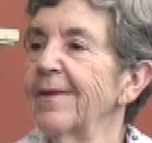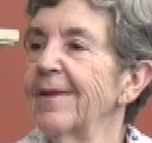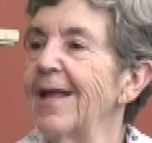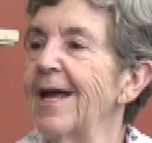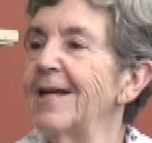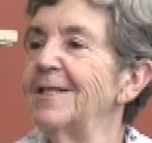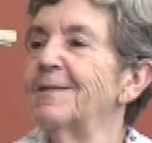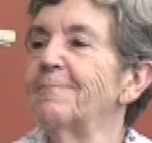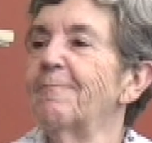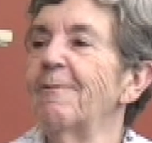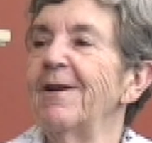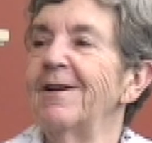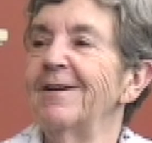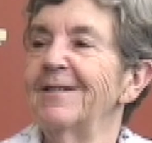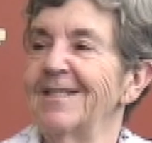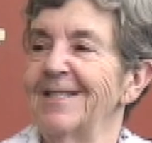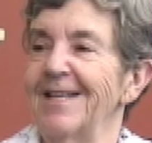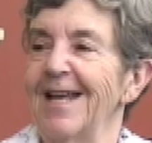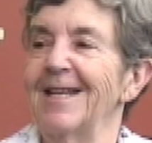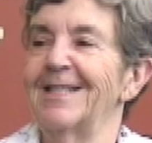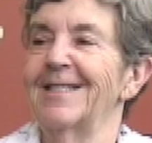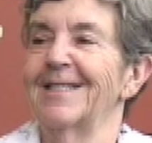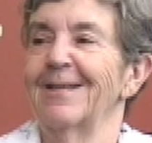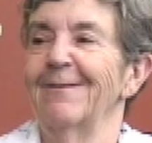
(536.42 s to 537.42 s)
That's because
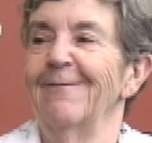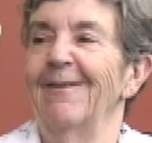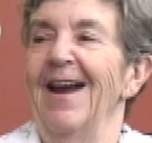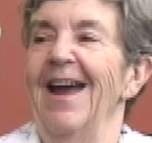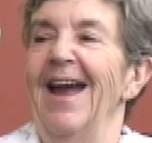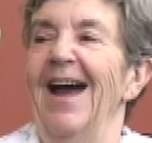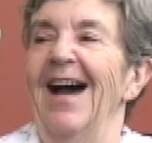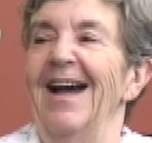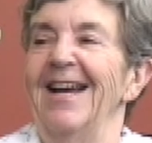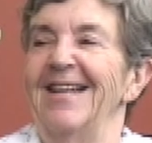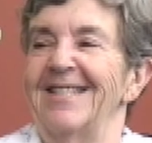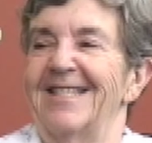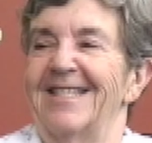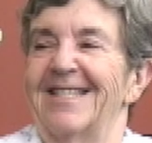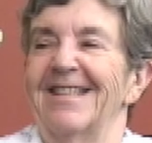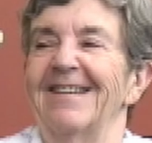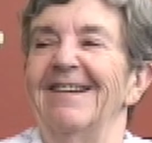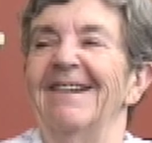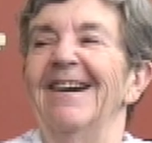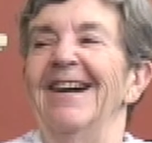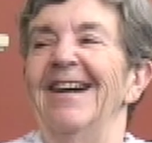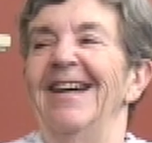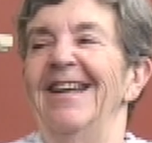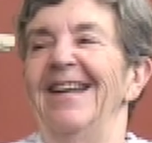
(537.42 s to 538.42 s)
that's the way I
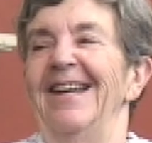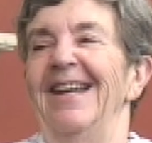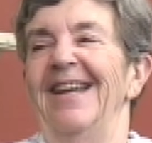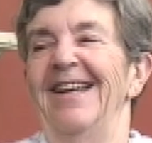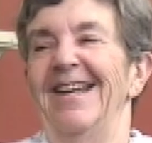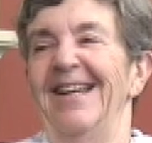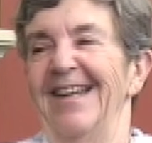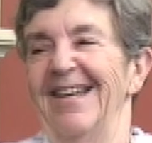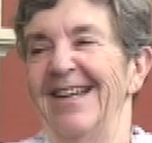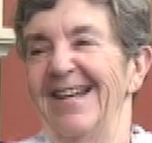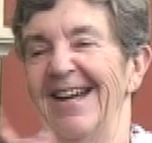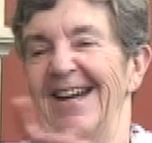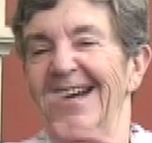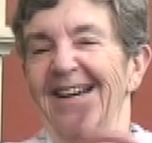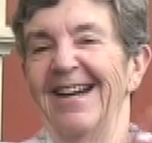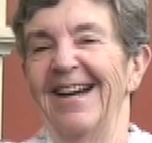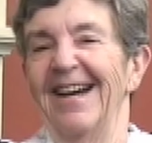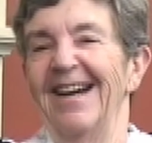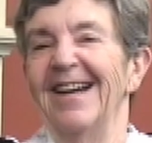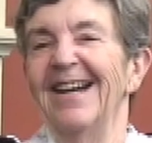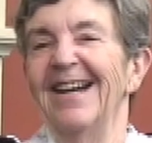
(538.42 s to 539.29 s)
saw it. Okay.